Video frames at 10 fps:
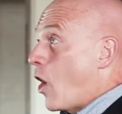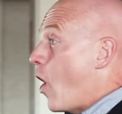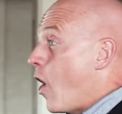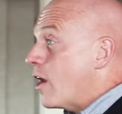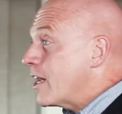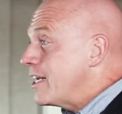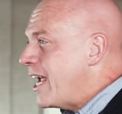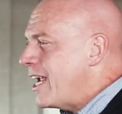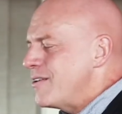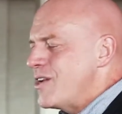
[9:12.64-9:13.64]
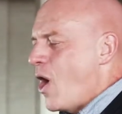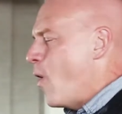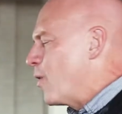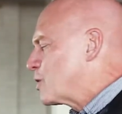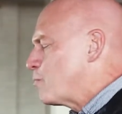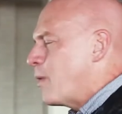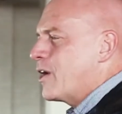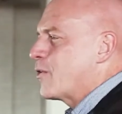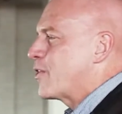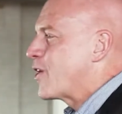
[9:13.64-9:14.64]
a holiday? No, it's
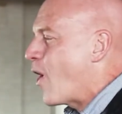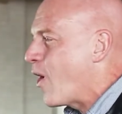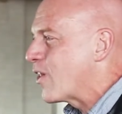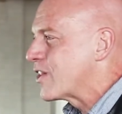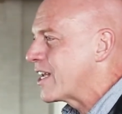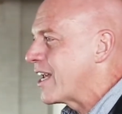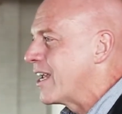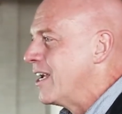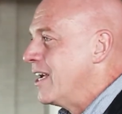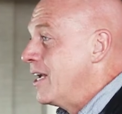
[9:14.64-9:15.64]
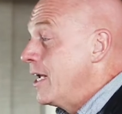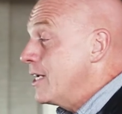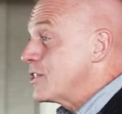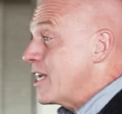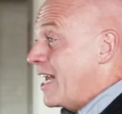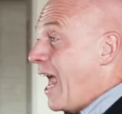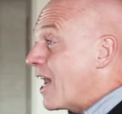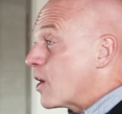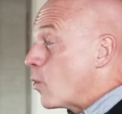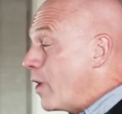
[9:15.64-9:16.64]
better than a holiday. Is it
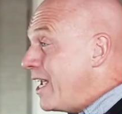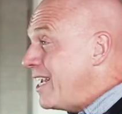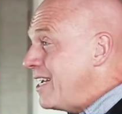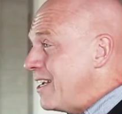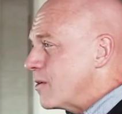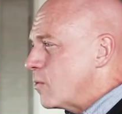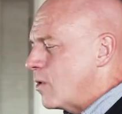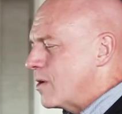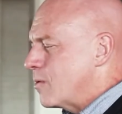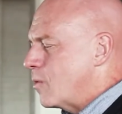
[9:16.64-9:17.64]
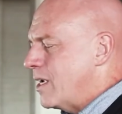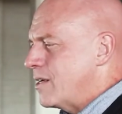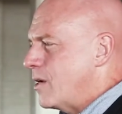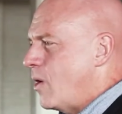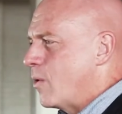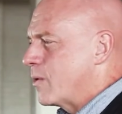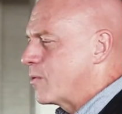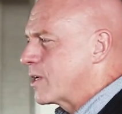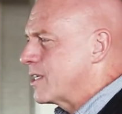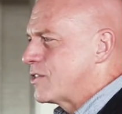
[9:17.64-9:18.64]
Halloween? What?
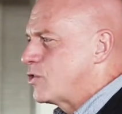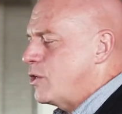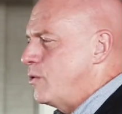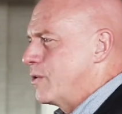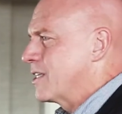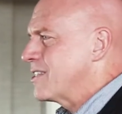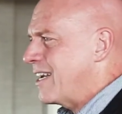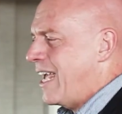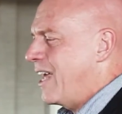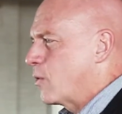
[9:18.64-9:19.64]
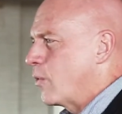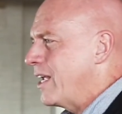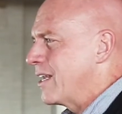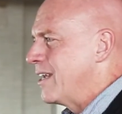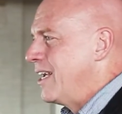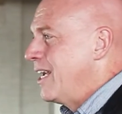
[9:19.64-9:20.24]
No, it's June. It's not Halloween.